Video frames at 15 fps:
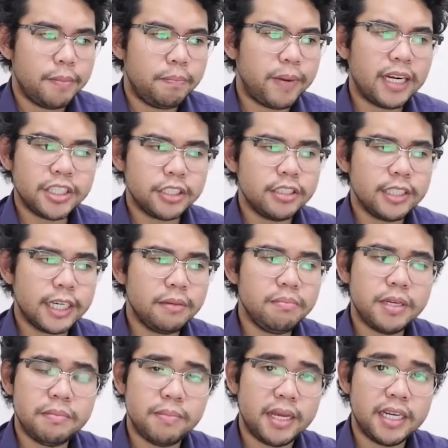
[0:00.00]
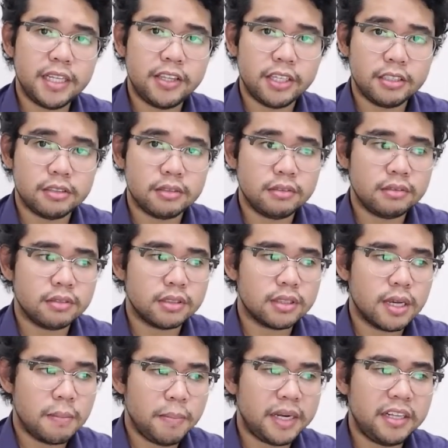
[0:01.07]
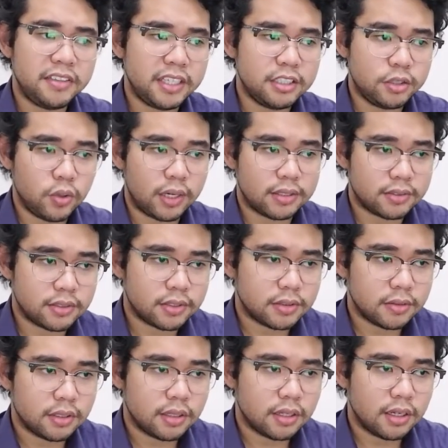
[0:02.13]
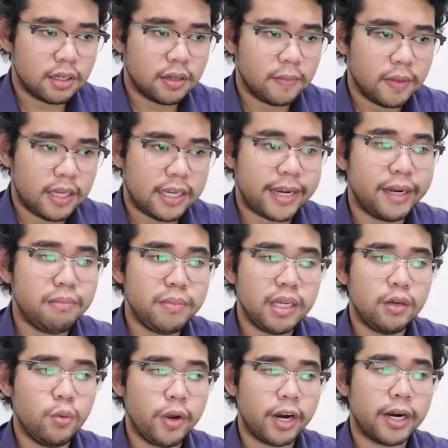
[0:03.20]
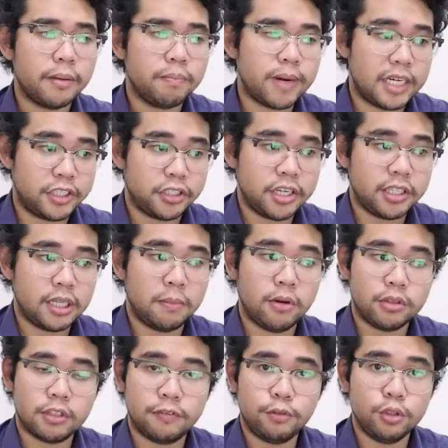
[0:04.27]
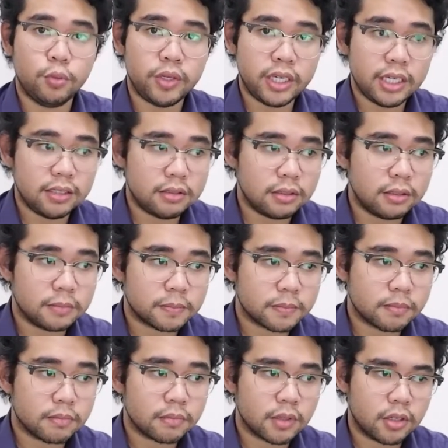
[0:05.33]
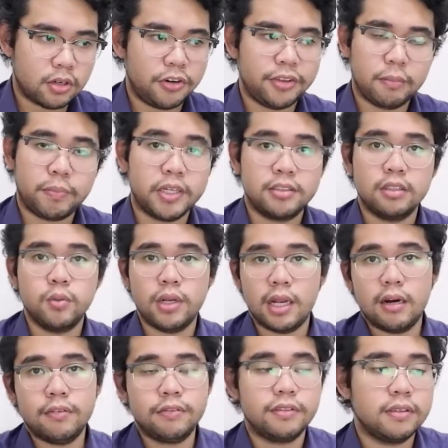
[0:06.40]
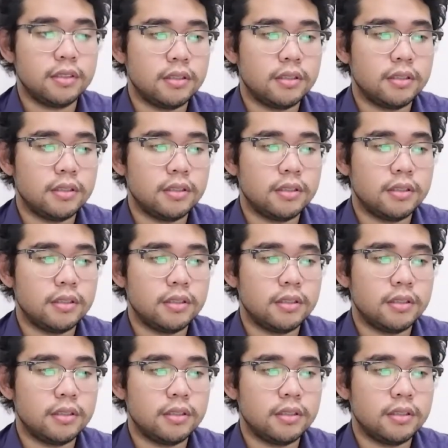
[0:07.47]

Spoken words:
Passion can mean many things to us. It can mean we are passionate about the food we eat or the person we love.